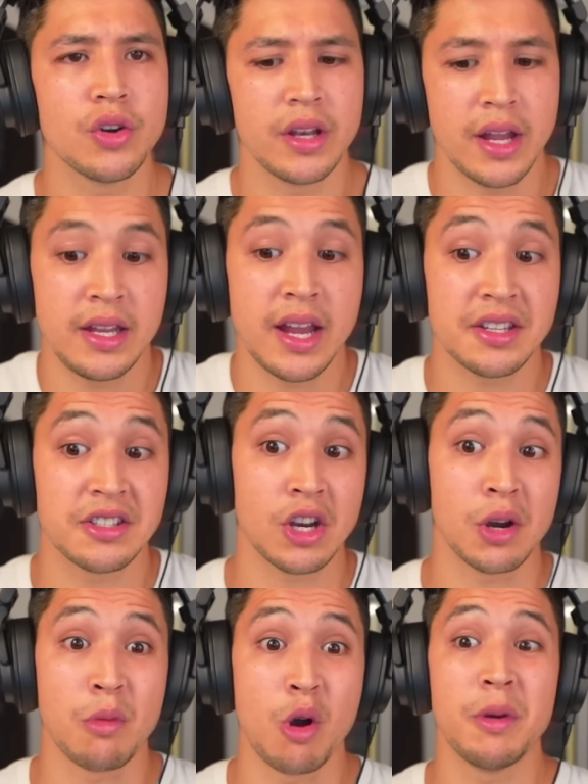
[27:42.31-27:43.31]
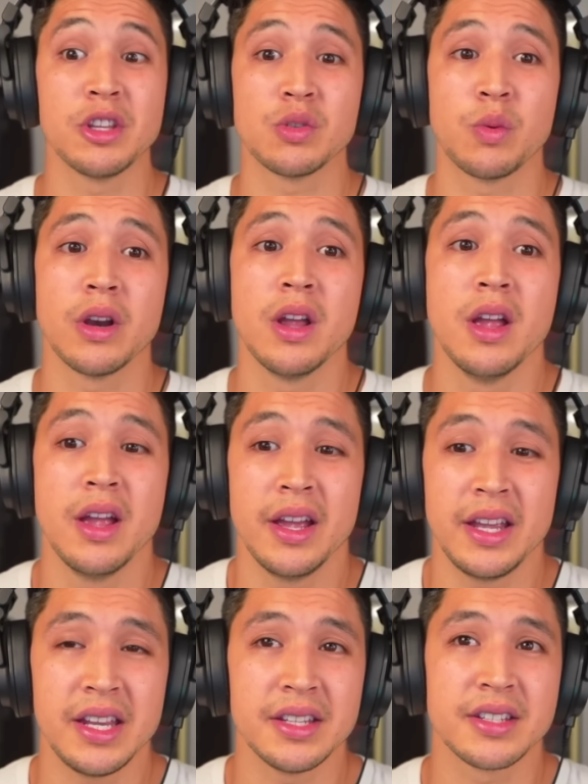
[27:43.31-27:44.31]
And yes, there are moments where
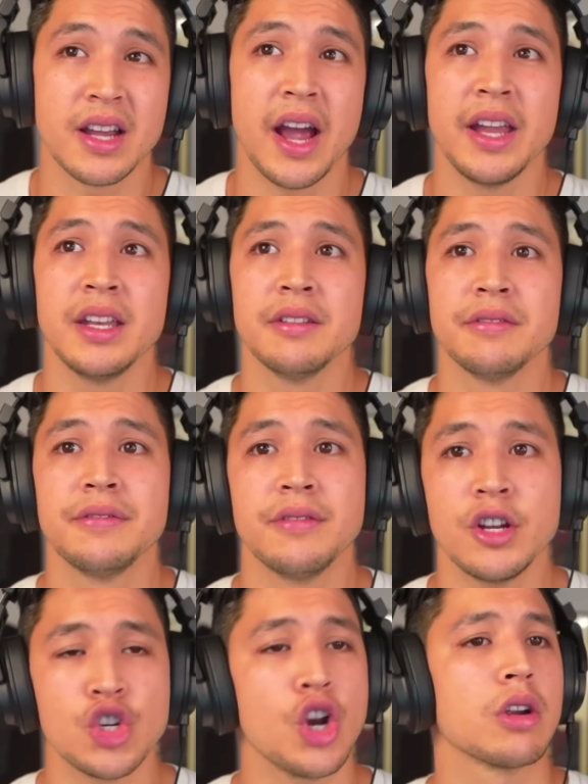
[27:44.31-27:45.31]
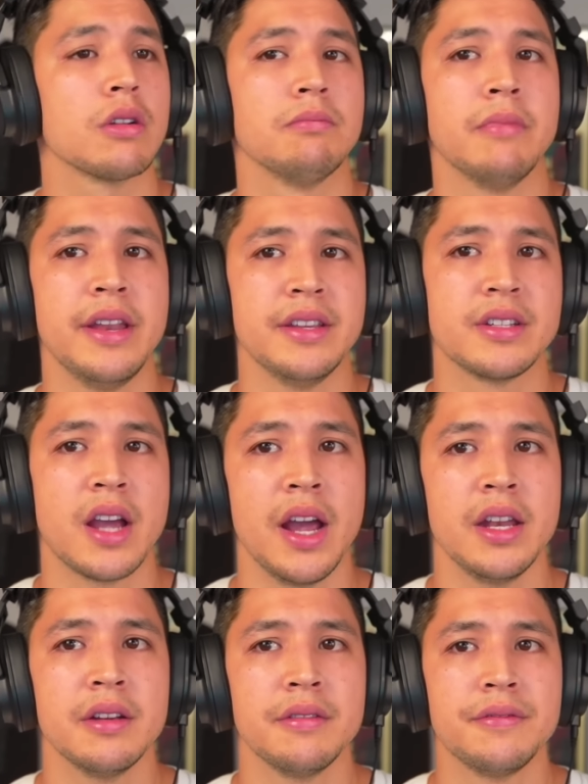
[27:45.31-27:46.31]
he's kind of a jerk, and he's
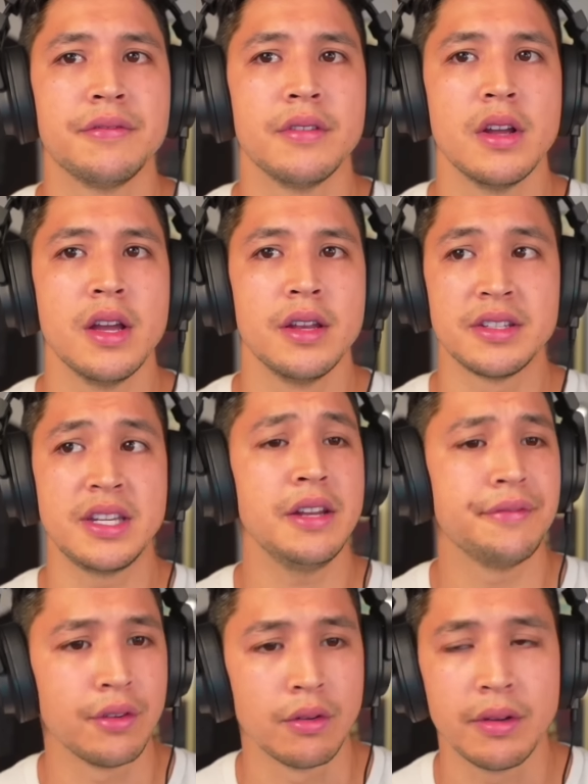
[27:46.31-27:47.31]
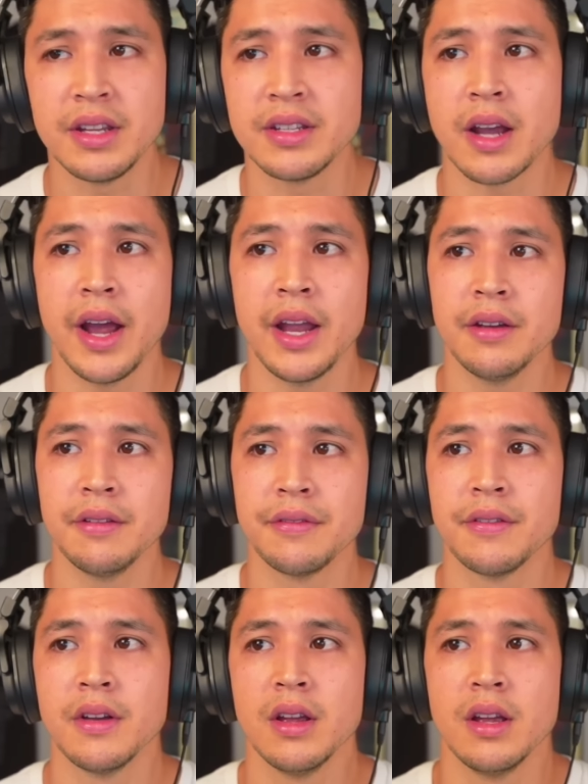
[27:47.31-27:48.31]
kind of deceitful, and he's kind of
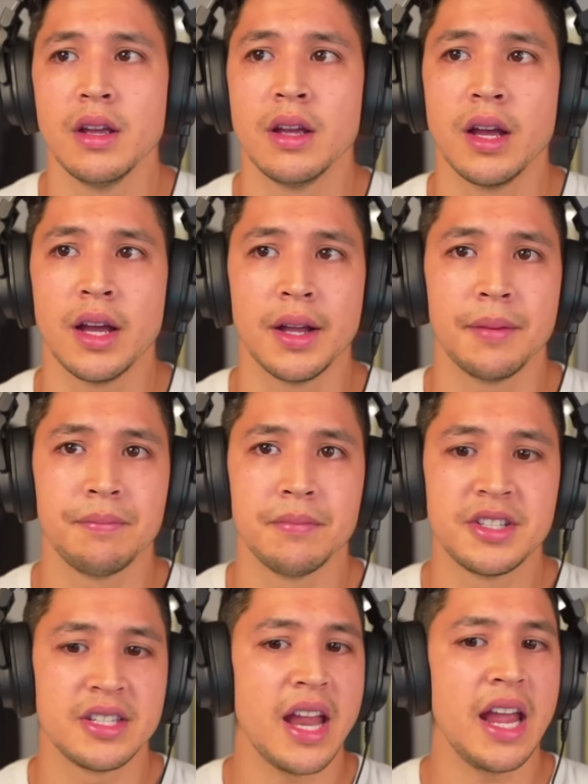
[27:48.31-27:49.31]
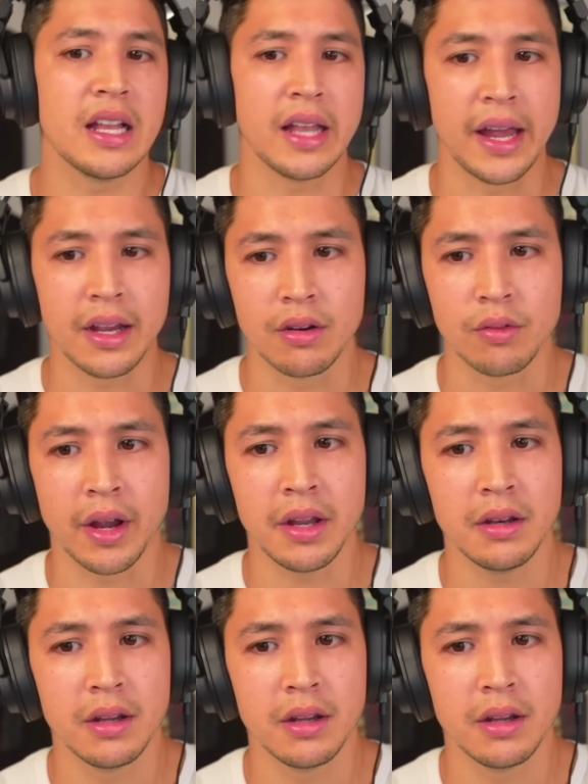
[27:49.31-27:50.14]
snake-like, right?